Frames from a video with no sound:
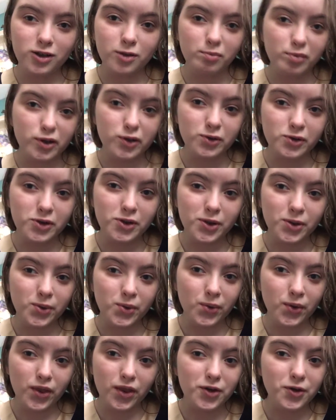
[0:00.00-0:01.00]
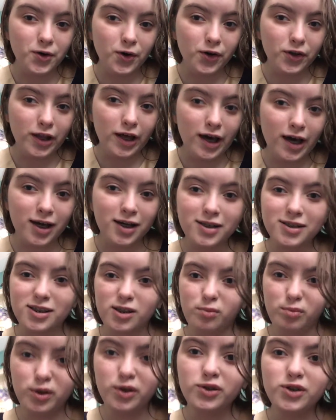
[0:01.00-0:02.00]
the Bluetooth and all that, because
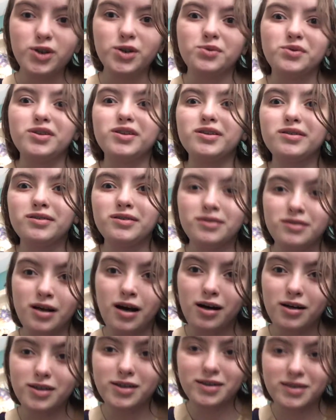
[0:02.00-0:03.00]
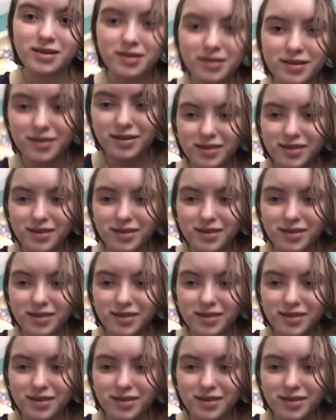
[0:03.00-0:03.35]
the Bluetooth sucks.